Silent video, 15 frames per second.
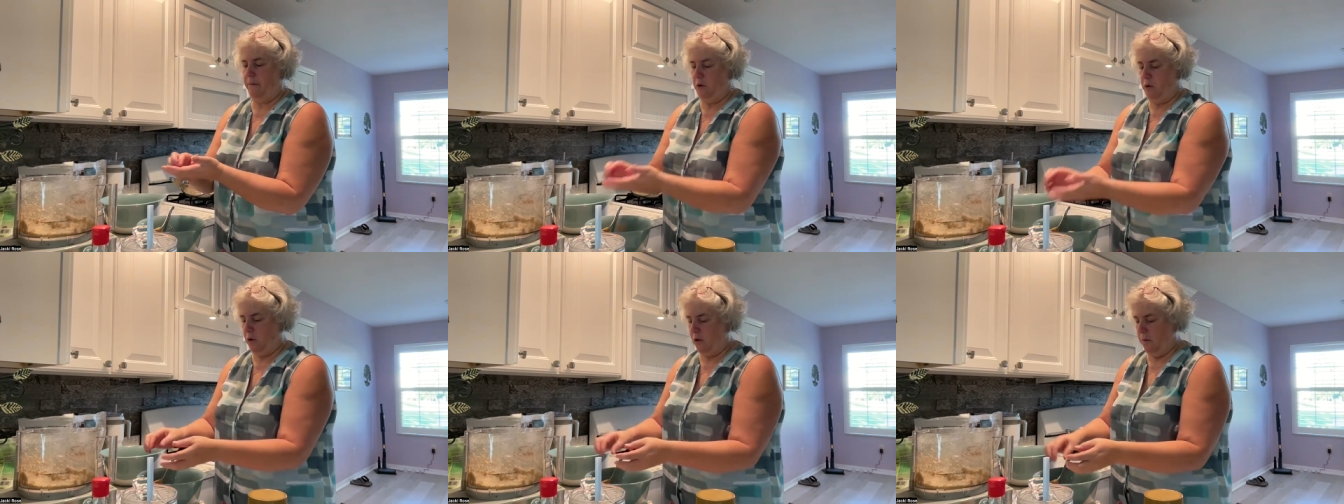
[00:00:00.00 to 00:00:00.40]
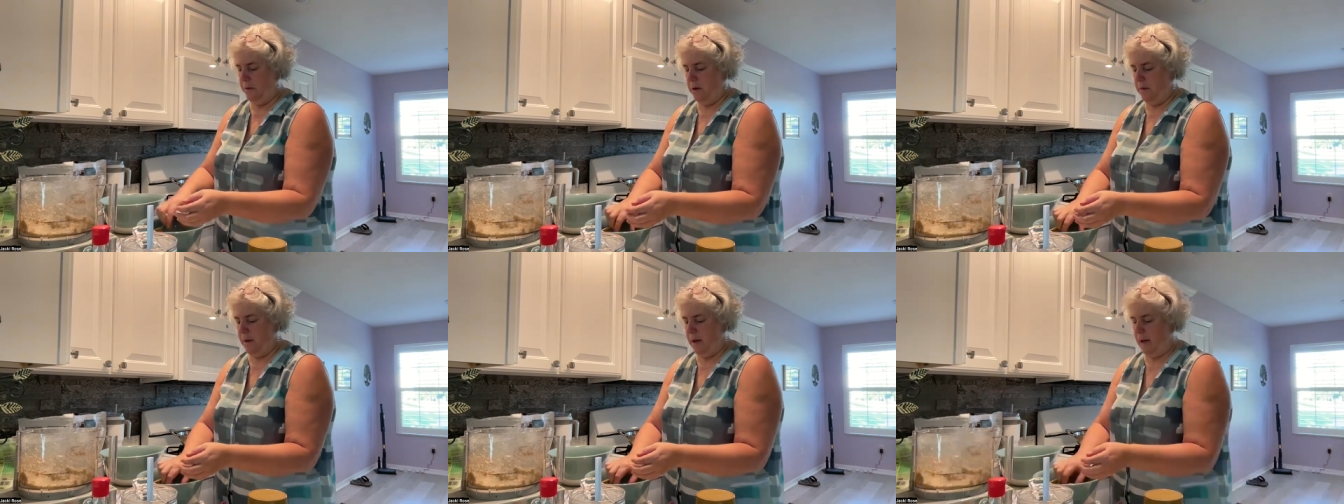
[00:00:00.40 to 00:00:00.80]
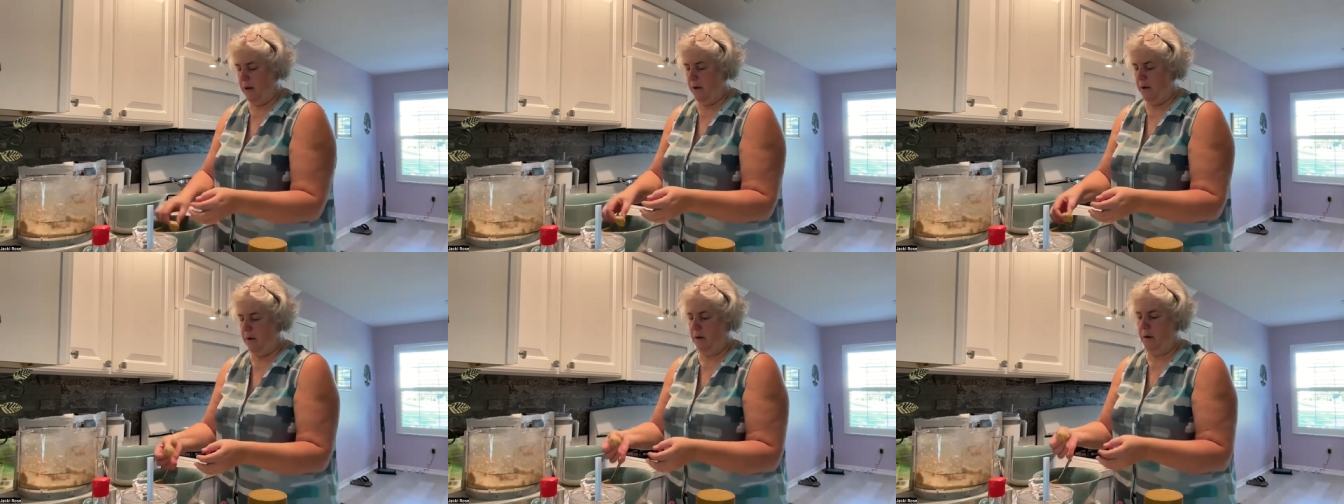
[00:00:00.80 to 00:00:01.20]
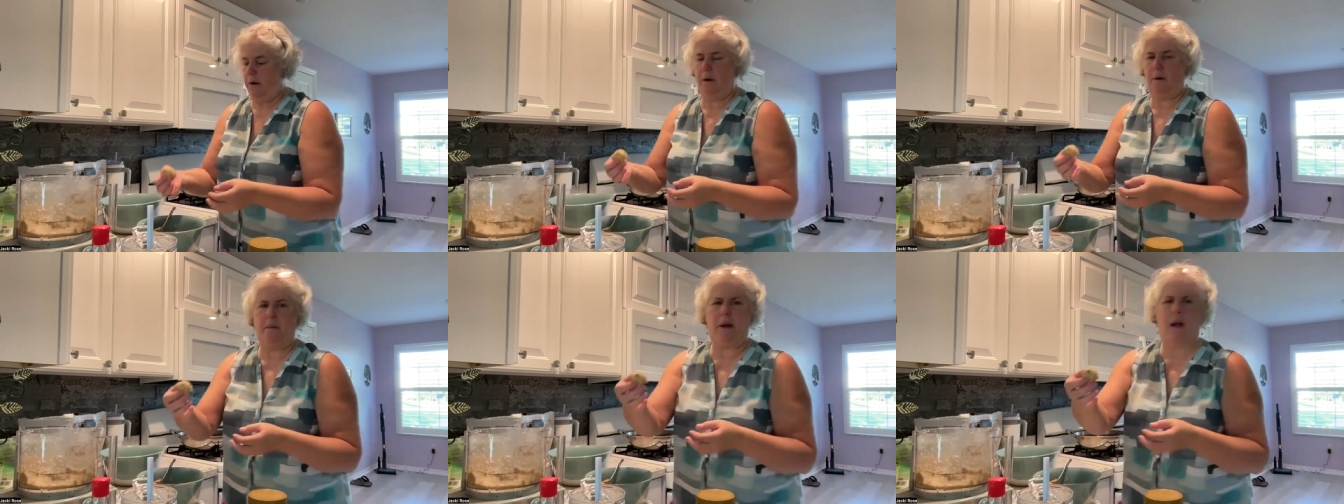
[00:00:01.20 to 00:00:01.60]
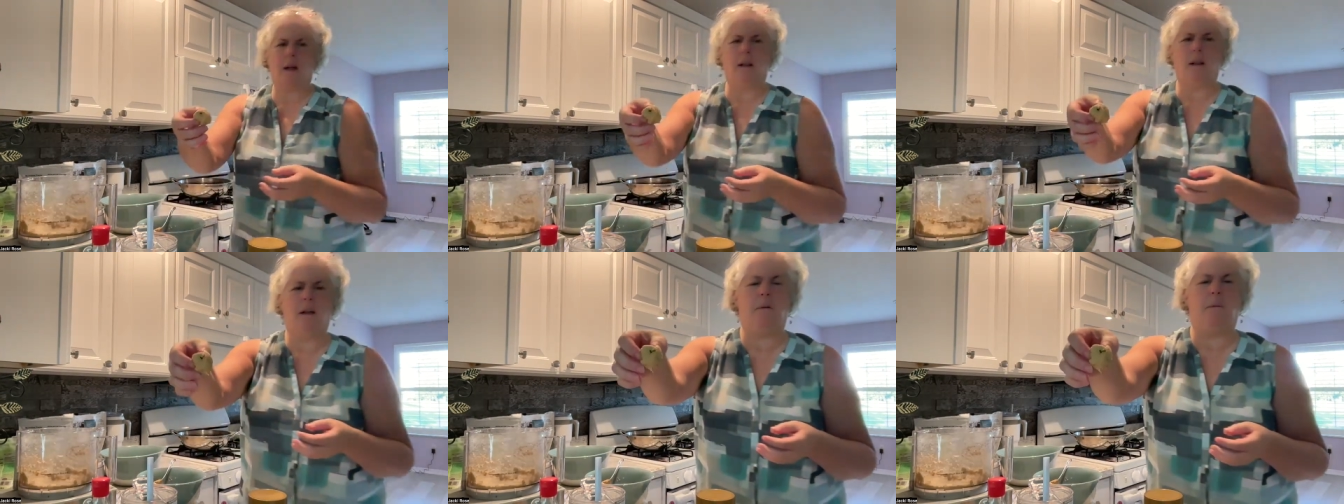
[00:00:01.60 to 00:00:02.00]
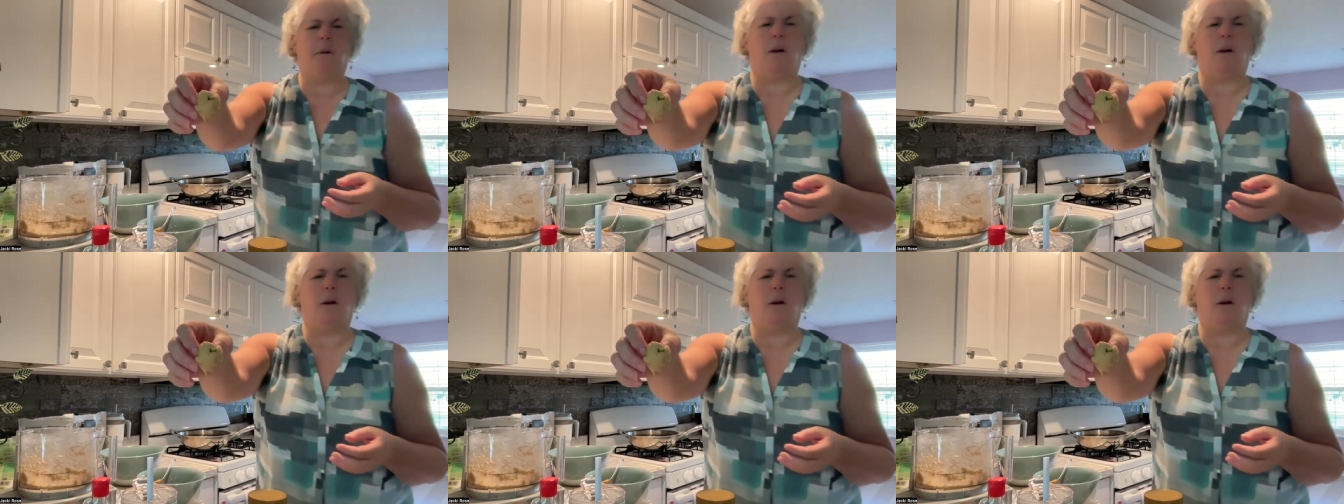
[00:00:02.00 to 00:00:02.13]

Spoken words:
scoop them out, or make a little